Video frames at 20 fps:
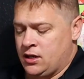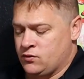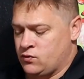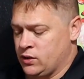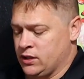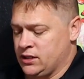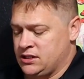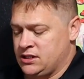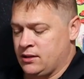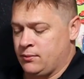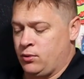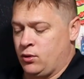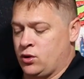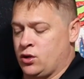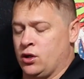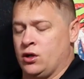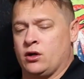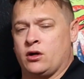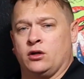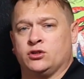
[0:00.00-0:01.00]
Really simple
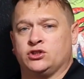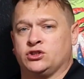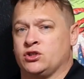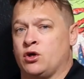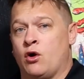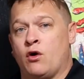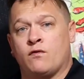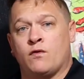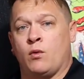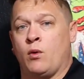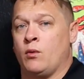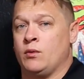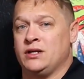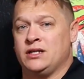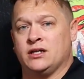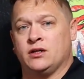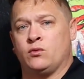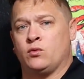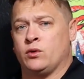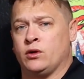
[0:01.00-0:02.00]
cook. I'll just go over what we
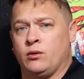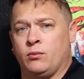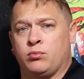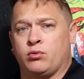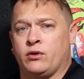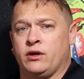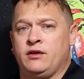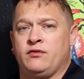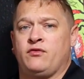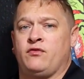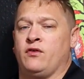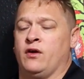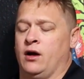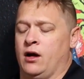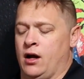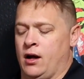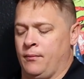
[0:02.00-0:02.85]
did real brief.